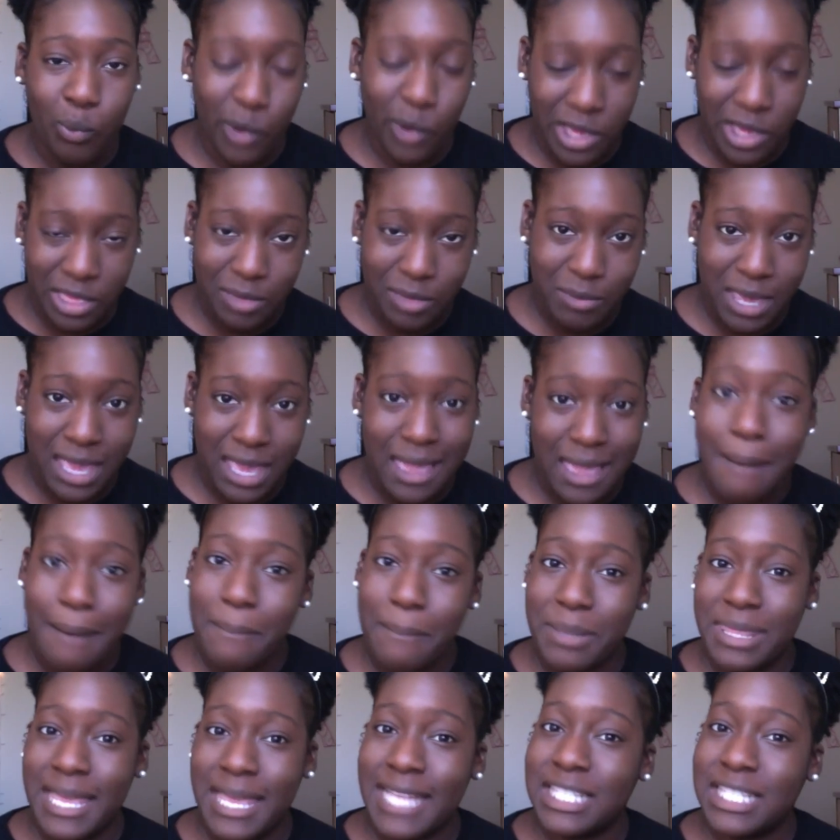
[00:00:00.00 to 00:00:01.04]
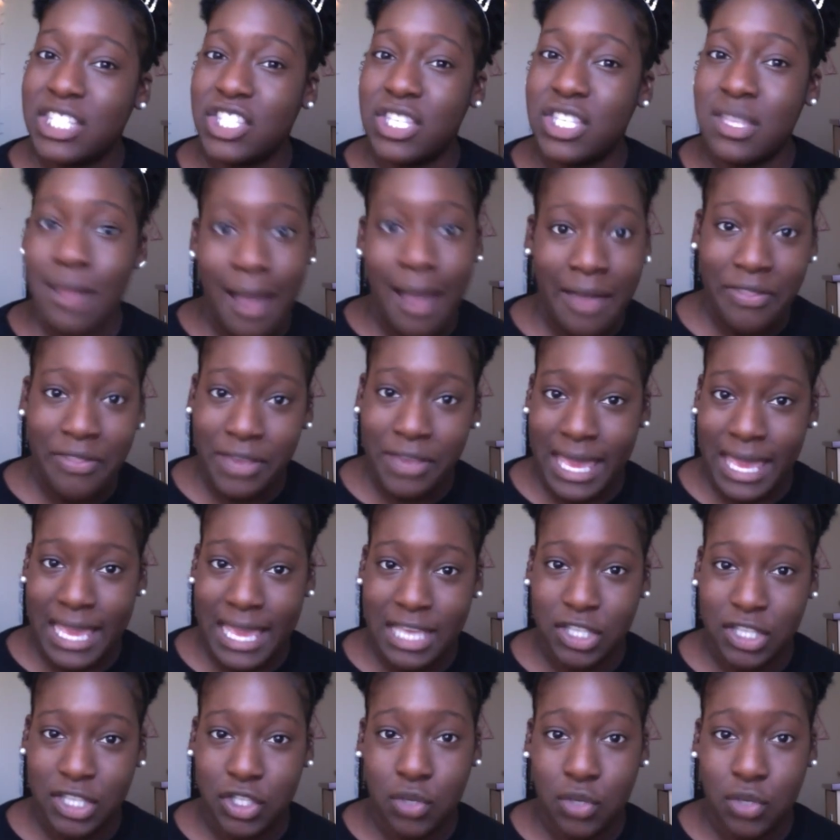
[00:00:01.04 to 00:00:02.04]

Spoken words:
with me, but that's not the case.